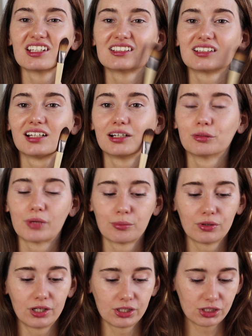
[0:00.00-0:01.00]
this side with my
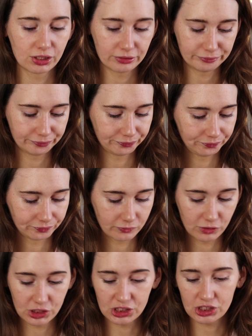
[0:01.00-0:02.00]
brush,
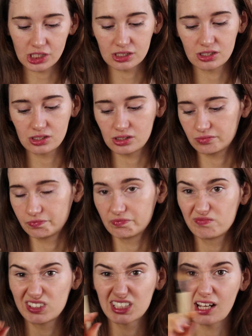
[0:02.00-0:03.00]
which is just
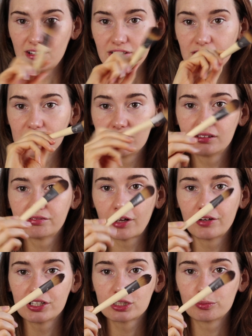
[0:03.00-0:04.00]
standard
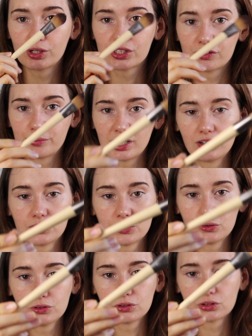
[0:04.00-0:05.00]
foundation brush from Eco
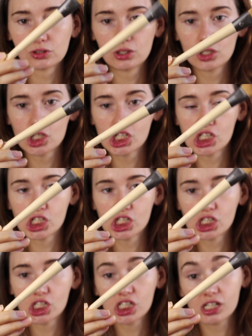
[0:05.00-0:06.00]
Tools.
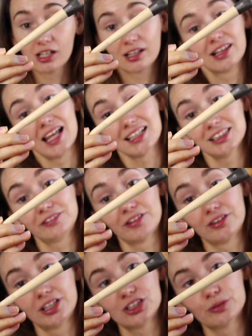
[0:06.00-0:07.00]
Classic
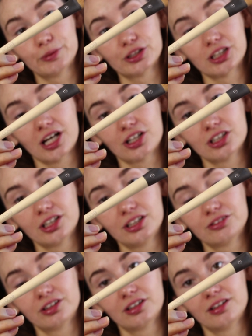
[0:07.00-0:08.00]
foundation brush, actually,
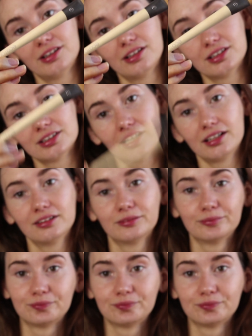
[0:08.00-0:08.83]
is written on the other side.